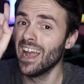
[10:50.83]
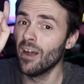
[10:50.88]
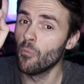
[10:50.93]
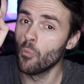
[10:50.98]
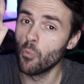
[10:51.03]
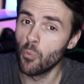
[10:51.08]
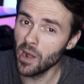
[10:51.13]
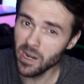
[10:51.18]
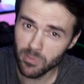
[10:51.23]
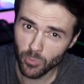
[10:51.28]

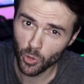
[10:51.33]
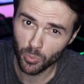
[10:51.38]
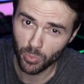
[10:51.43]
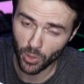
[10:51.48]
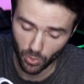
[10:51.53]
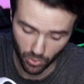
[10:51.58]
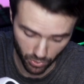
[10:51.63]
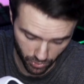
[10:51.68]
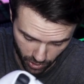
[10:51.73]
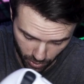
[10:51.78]
One more
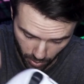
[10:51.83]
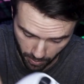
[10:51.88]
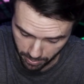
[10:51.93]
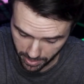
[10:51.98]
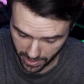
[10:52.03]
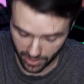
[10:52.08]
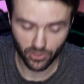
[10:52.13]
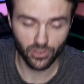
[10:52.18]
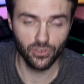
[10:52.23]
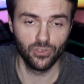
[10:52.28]
bonus
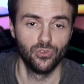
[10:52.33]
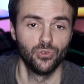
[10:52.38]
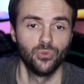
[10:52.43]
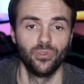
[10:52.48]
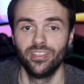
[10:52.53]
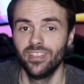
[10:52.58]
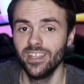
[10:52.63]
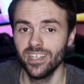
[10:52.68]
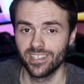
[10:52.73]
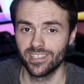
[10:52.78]
compared
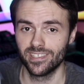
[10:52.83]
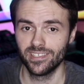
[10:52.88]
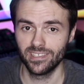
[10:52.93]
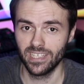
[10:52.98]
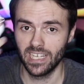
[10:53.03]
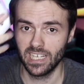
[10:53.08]
to this